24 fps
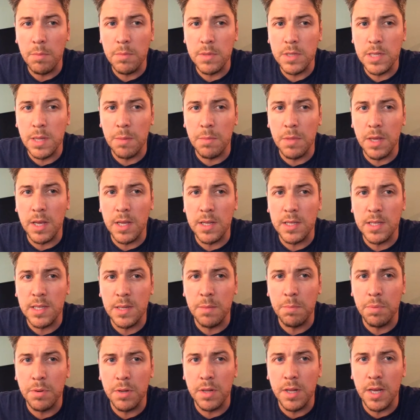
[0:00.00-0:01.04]
Something as
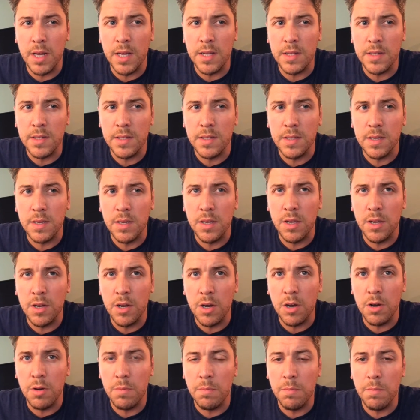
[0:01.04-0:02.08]
simple as,
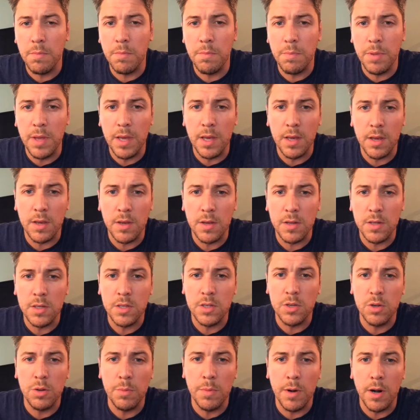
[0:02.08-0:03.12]
being a
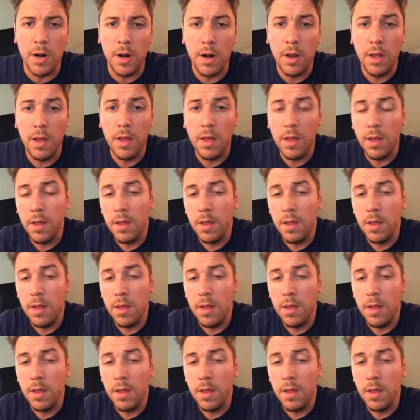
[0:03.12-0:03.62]
consumer